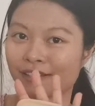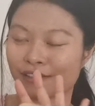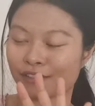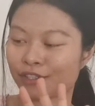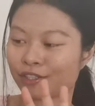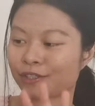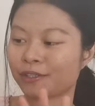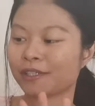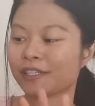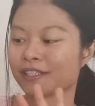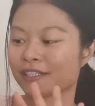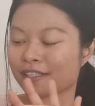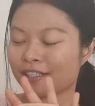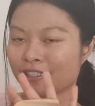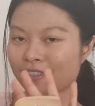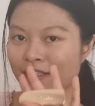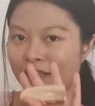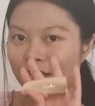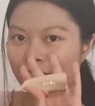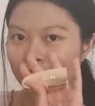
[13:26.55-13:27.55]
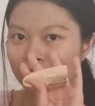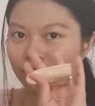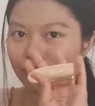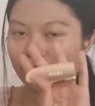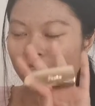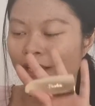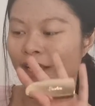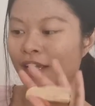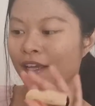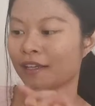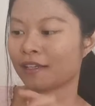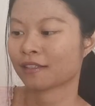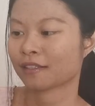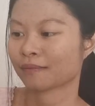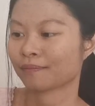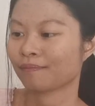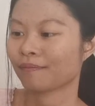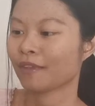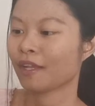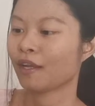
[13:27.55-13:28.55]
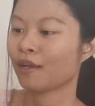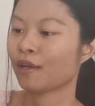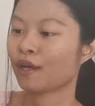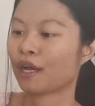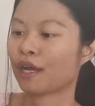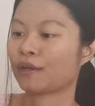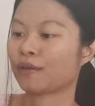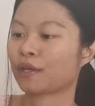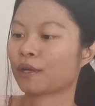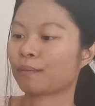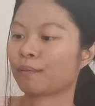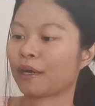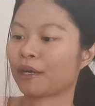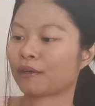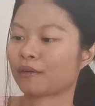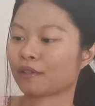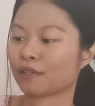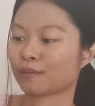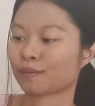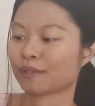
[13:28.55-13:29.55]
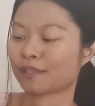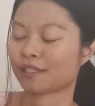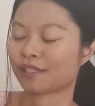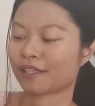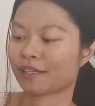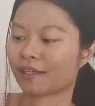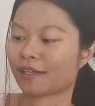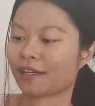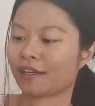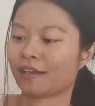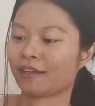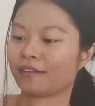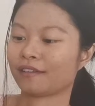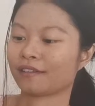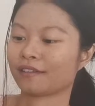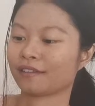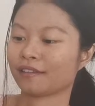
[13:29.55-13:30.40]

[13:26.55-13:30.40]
luxurious designs for the case, and you can buy your lipstick and